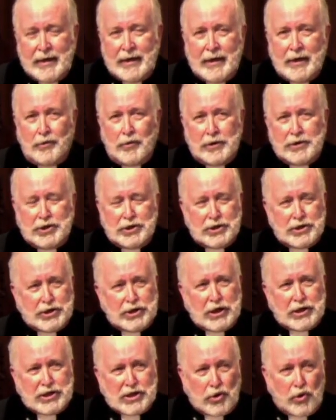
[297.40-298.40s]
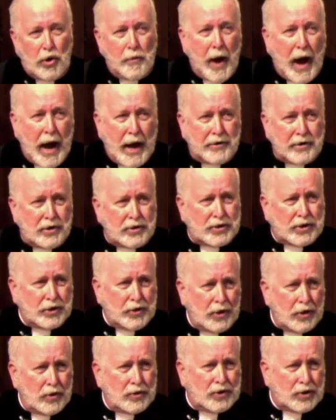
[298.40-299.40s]
which is just a reminder to
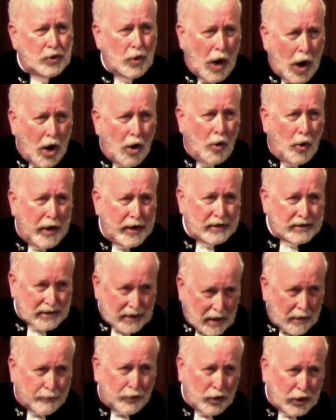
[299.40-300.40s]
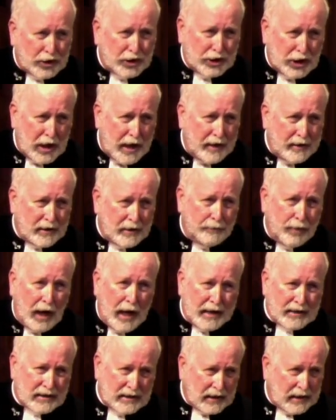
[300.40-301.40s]
you to always appreciate the
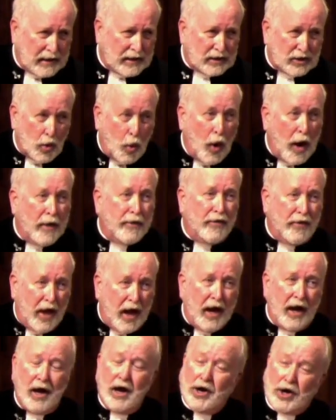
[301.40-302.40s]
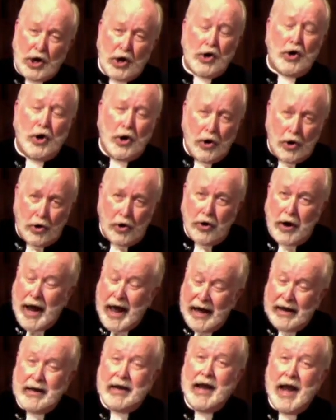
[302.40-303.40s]
blessings when they occur
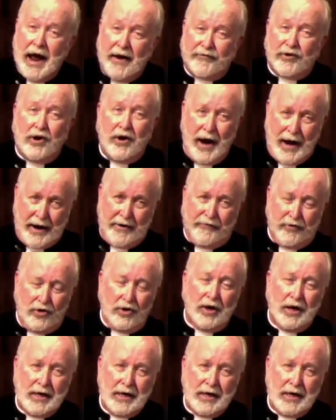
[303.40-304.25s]
and never ever